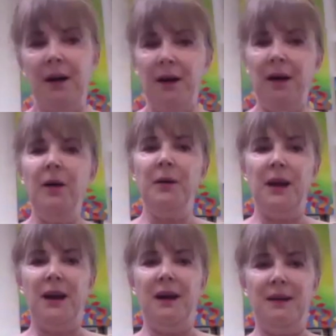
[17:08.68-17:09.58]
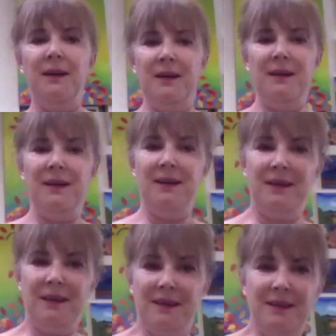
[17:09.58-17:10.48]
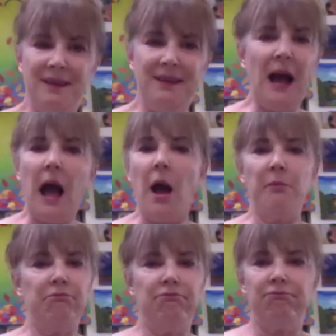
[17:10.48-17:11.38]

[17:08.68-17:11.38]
have to have a book to refer to and go